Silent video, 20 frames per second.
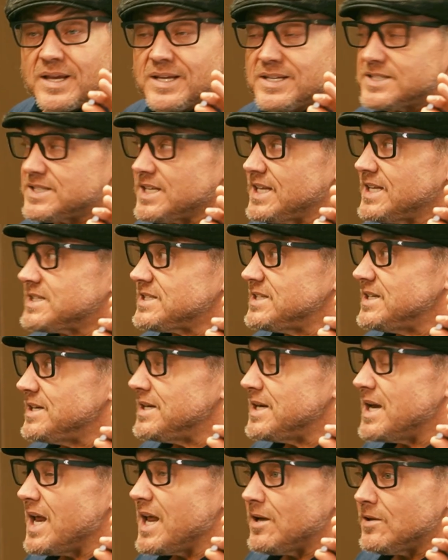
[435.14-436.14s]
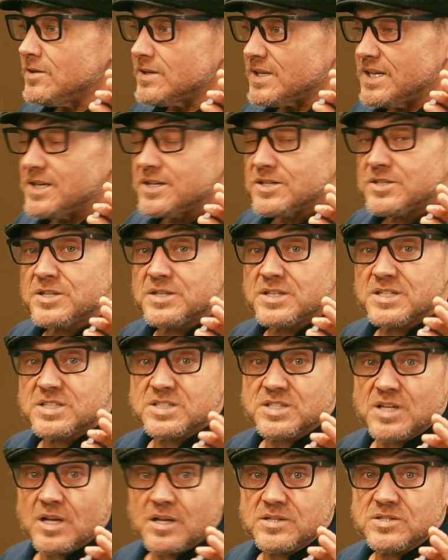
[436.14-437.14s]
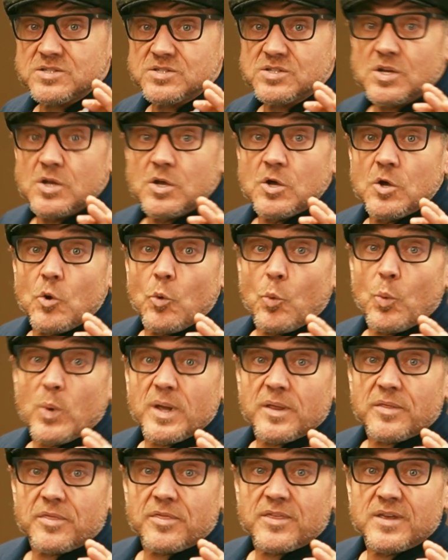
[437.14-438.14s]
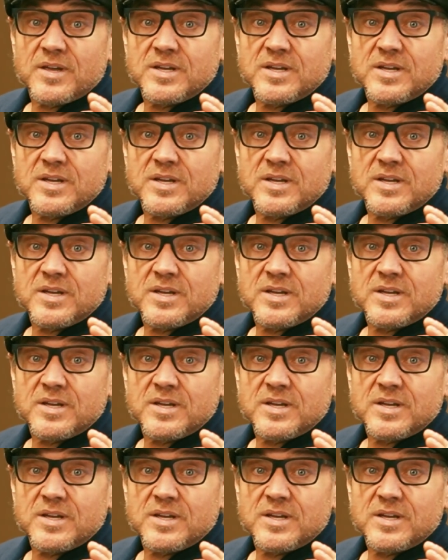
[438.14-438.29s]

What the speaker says: it's nailed into the studs with